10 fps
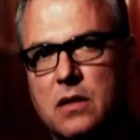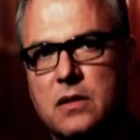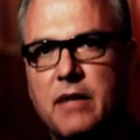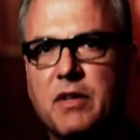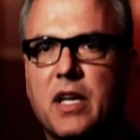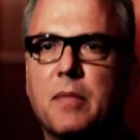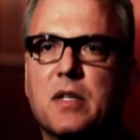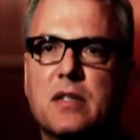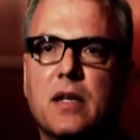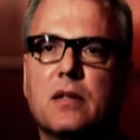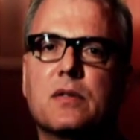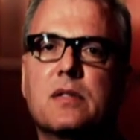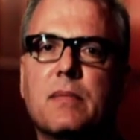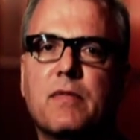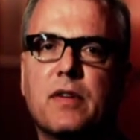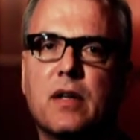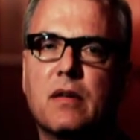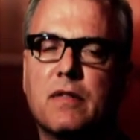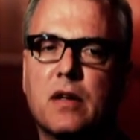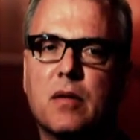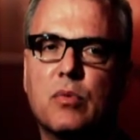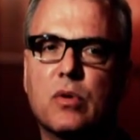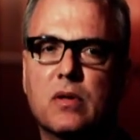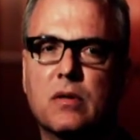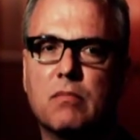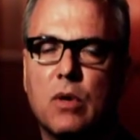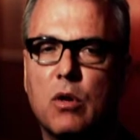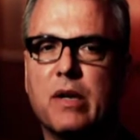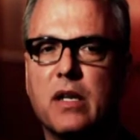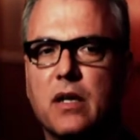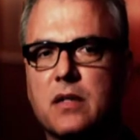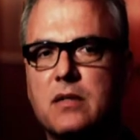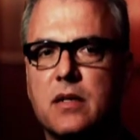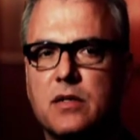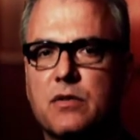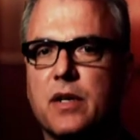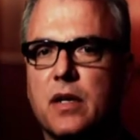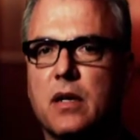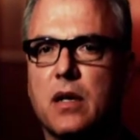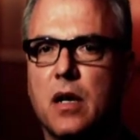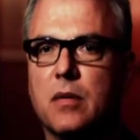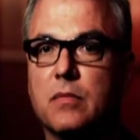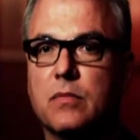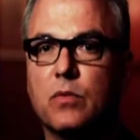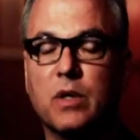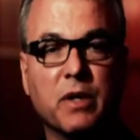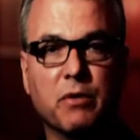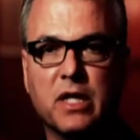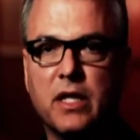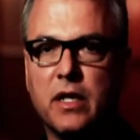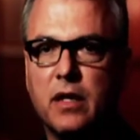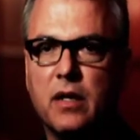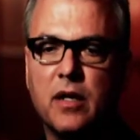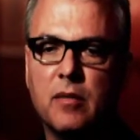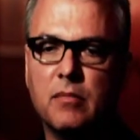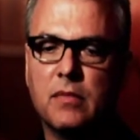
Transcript: David came to the Saint Louis Symphony at a very important moment in its history, um, when we really needed him